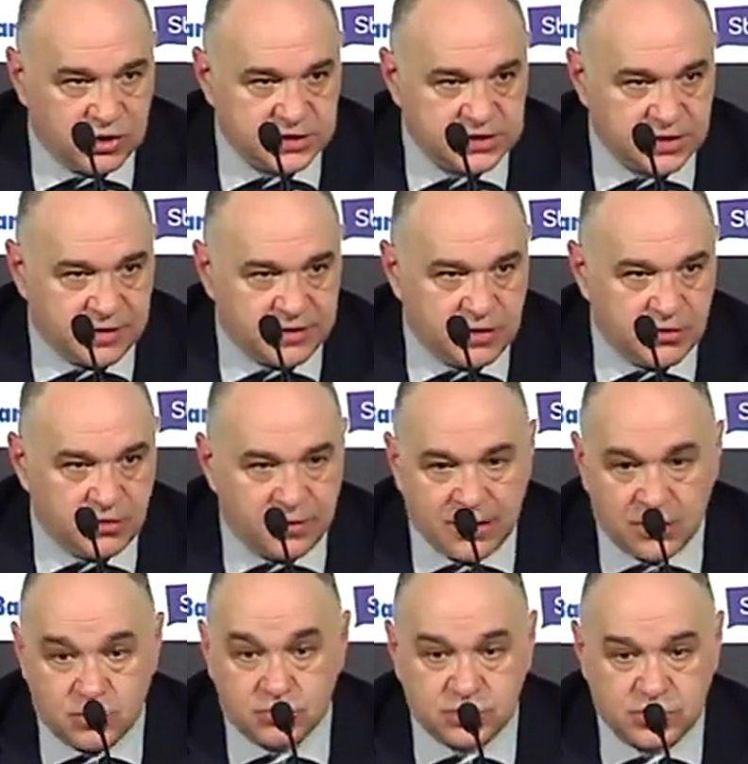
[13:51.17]

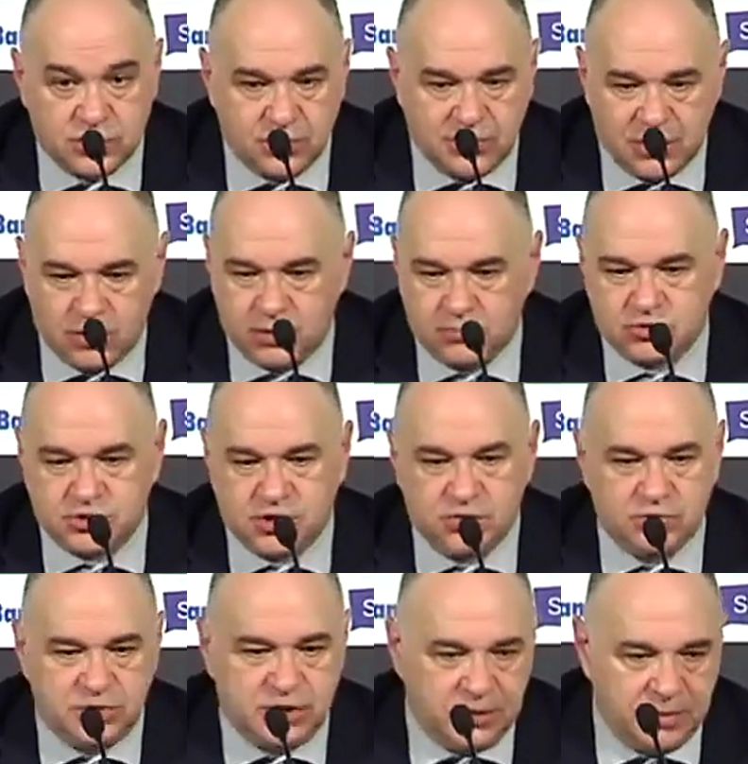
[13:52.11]
defend
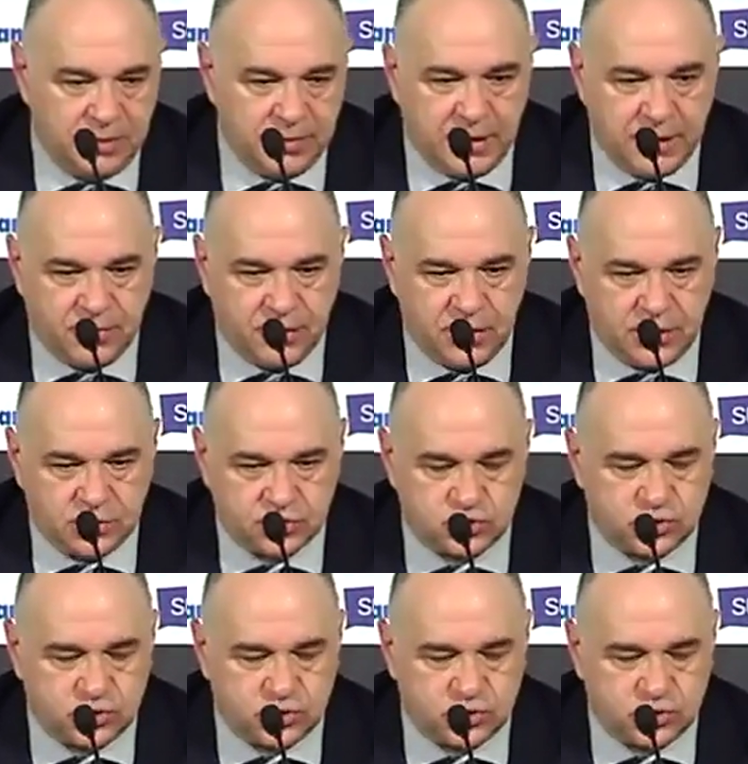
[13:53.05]
very well.